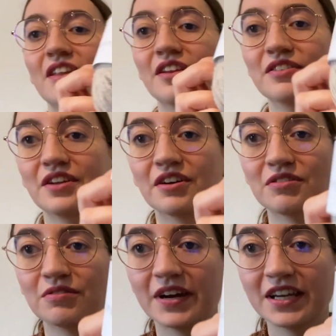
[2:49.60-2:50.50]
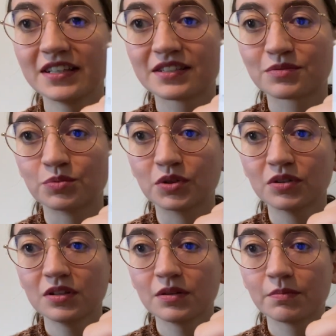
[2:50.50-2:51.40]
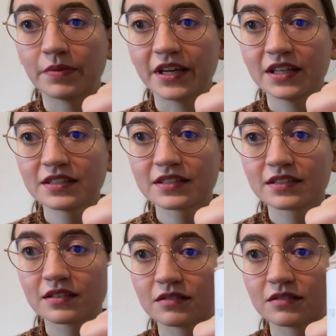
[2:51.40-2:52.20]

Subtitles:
no waste wool base.